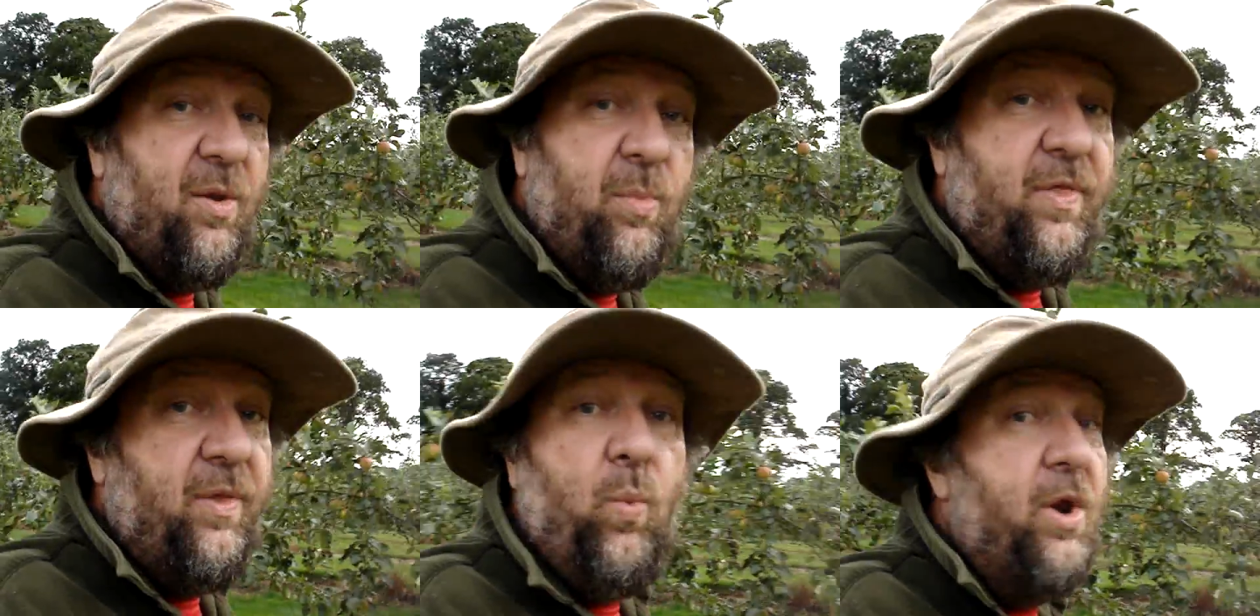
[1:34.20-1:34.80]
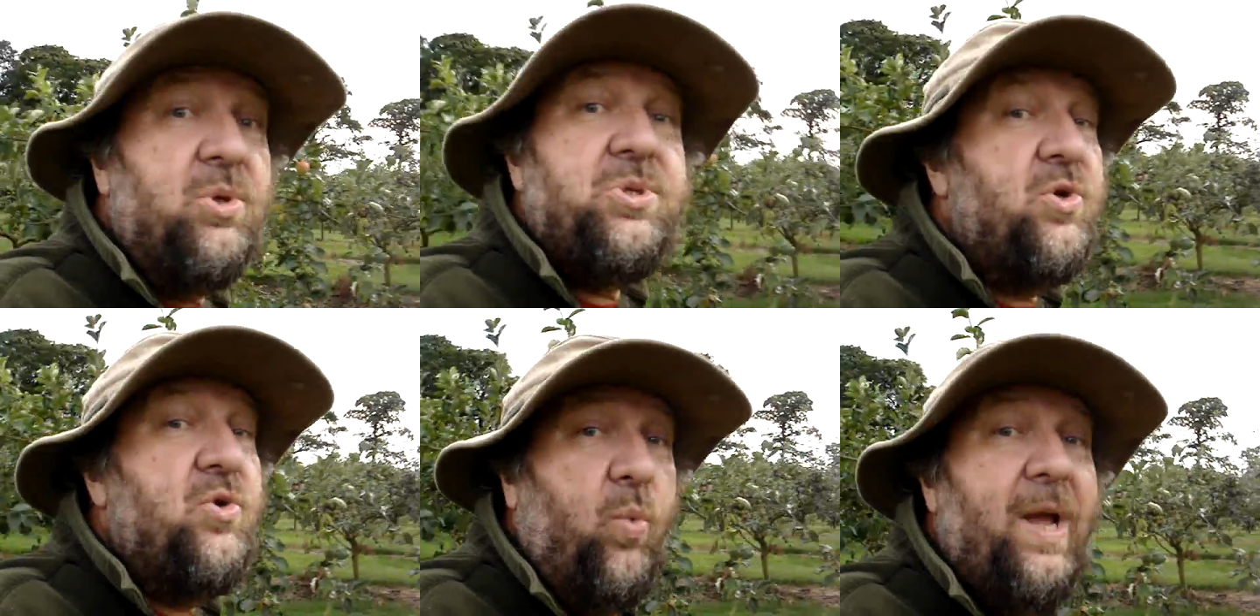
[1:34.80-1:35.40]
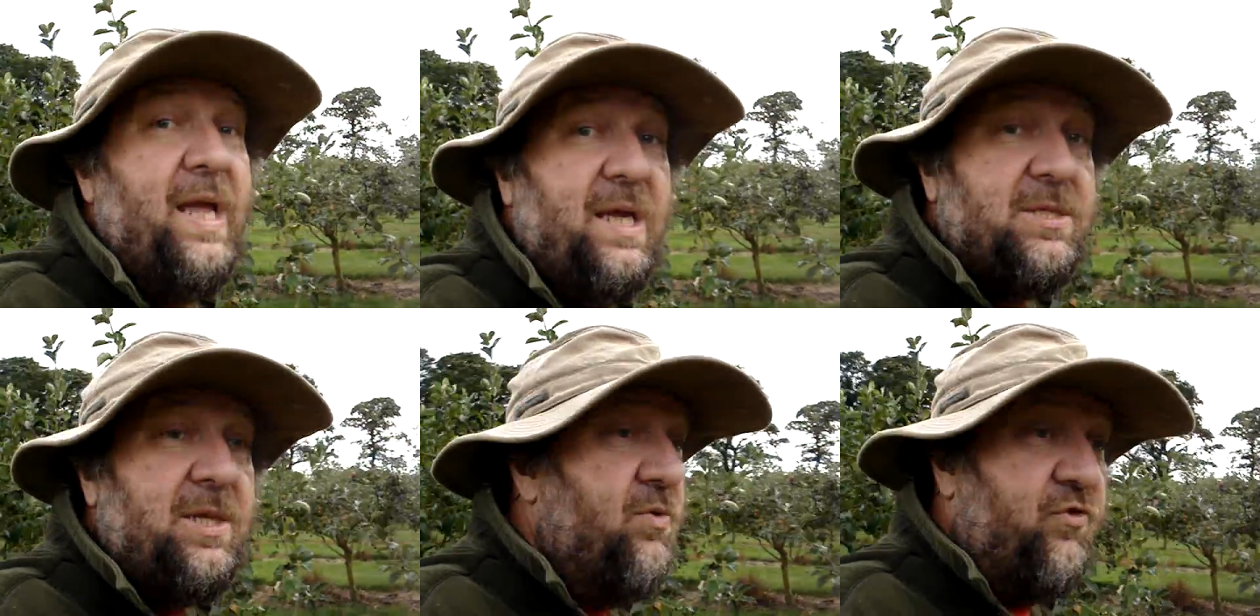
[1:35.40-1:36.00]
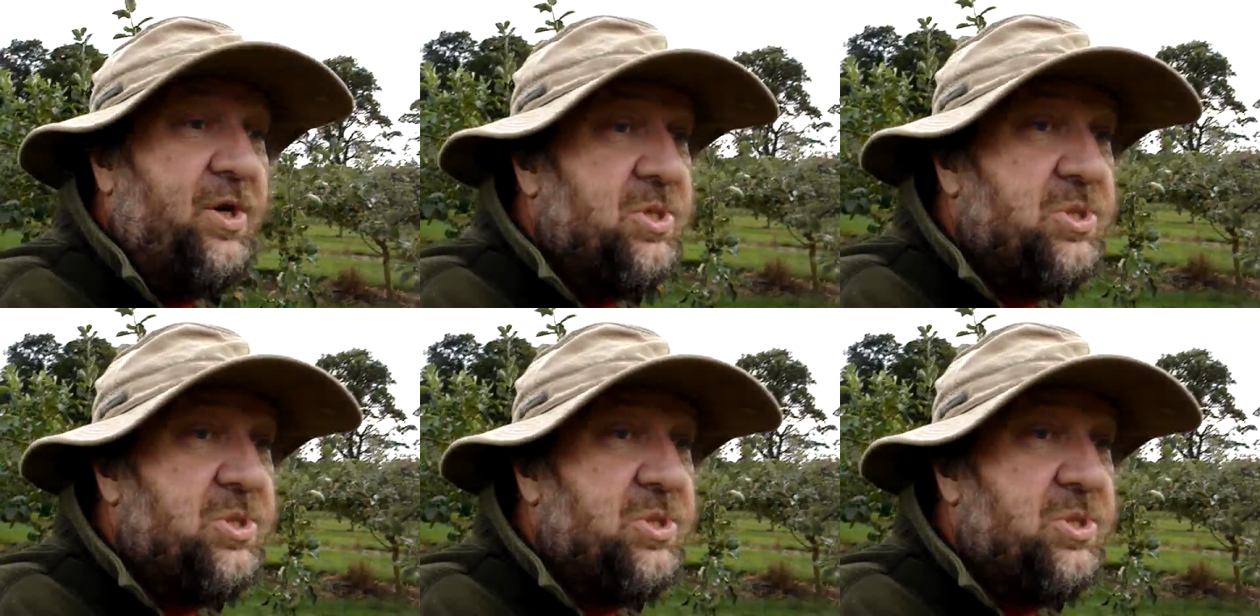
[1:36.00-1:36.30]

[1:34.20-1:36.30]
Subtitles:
them within 1 or 2 weeks. Don't try to